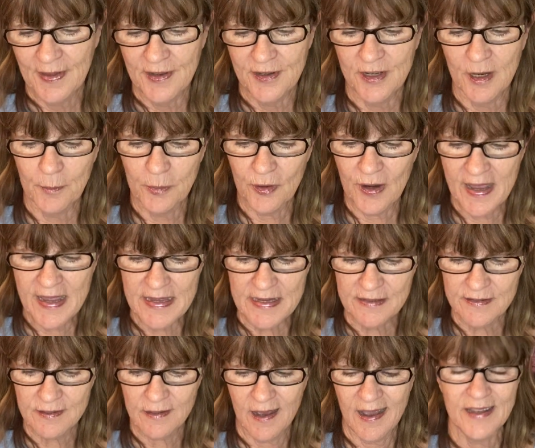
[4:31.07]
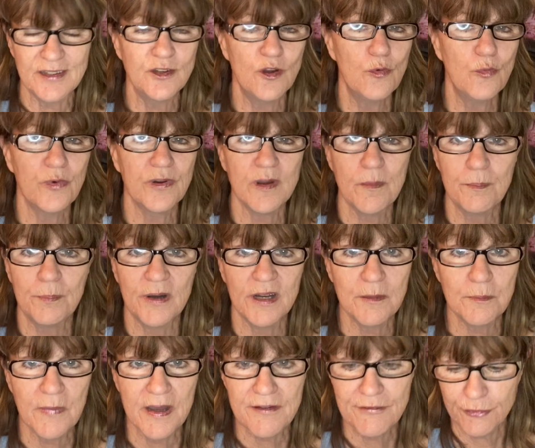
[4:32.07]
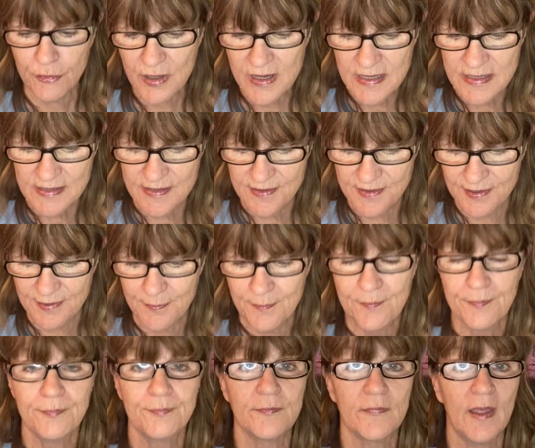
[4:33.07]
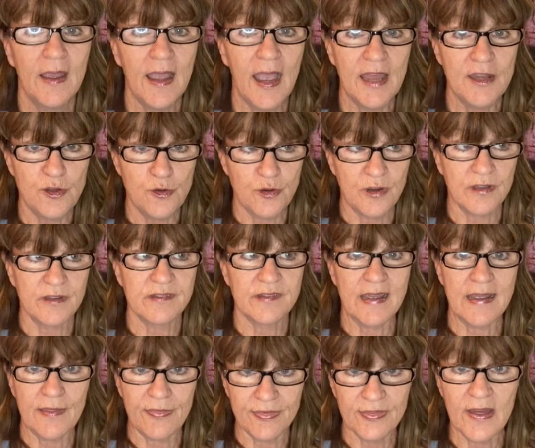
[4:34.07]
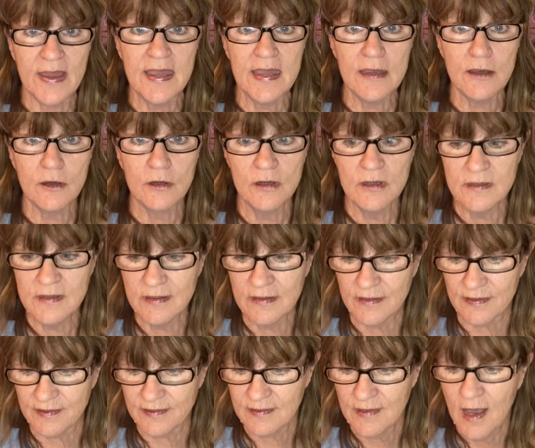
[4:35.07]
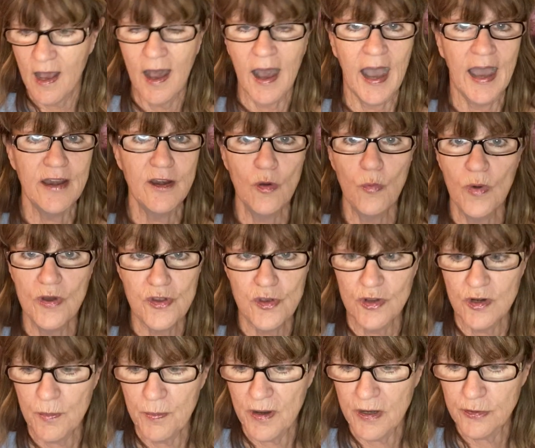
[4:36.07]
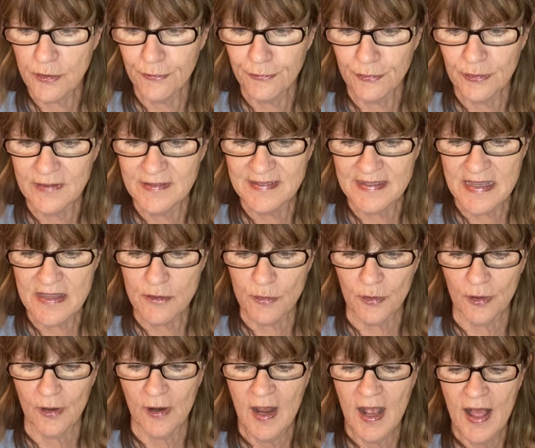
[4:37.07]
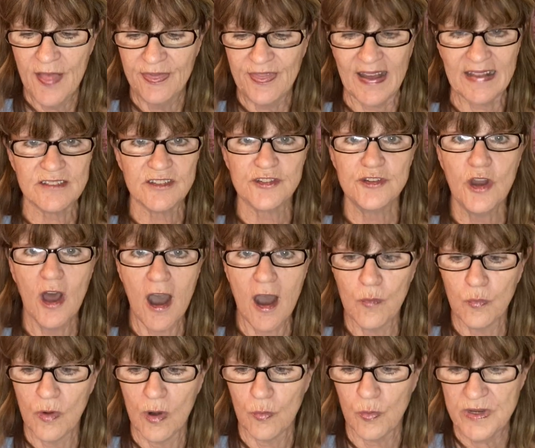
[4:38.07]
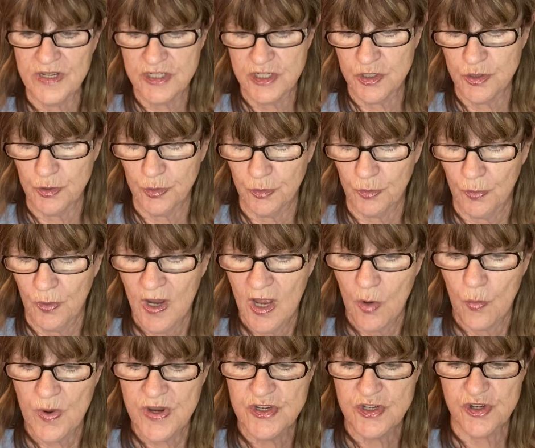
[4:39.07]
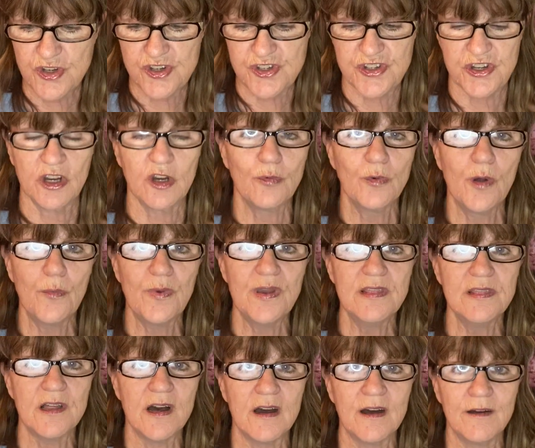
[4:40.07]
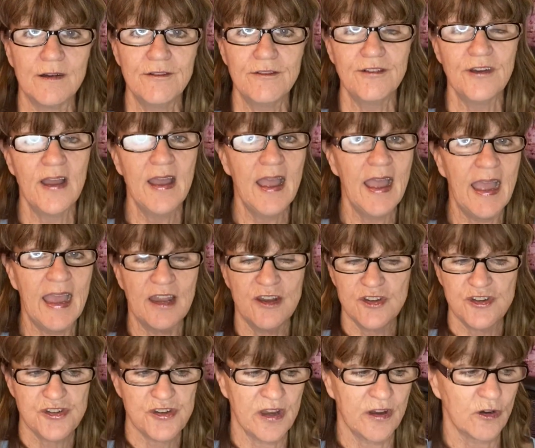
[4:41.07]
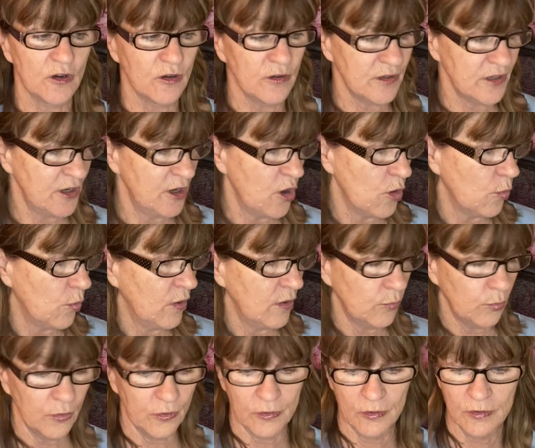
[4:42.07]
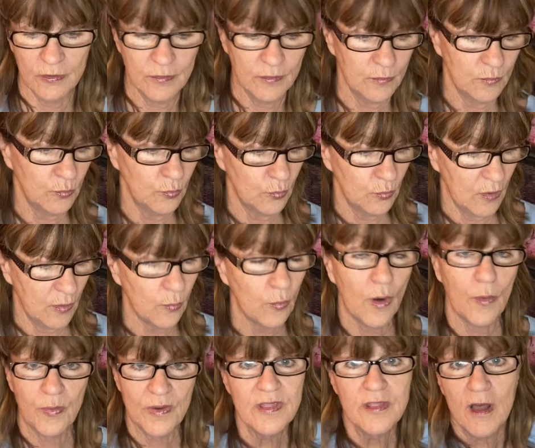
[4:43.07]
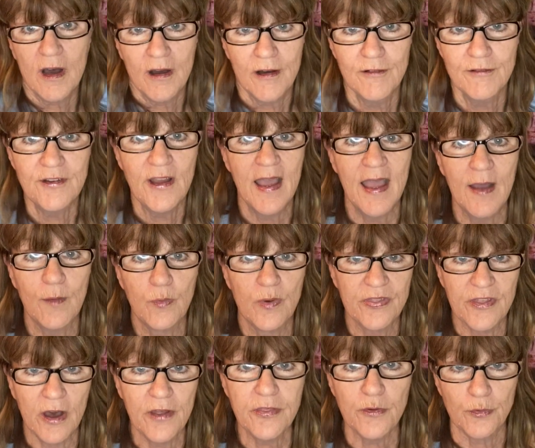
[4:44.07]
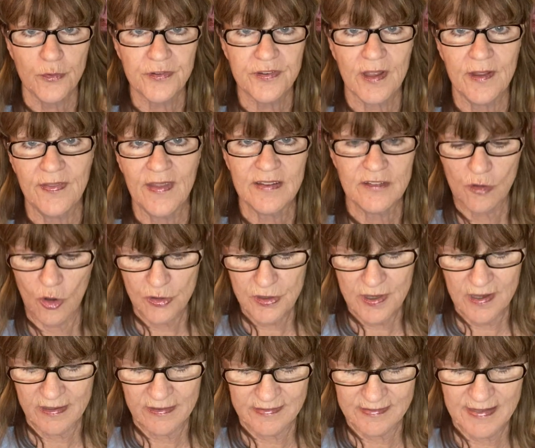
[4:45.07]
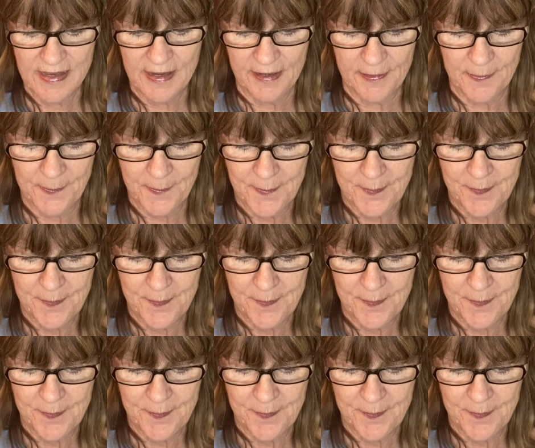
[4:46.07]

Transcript: Number eight, I don't want to bug my friends. And you could say, thank goodness, I don't want you to bug your friends either. That's not what we do. We just share what we love and share, you know, what we love with others. And that's all you got to say.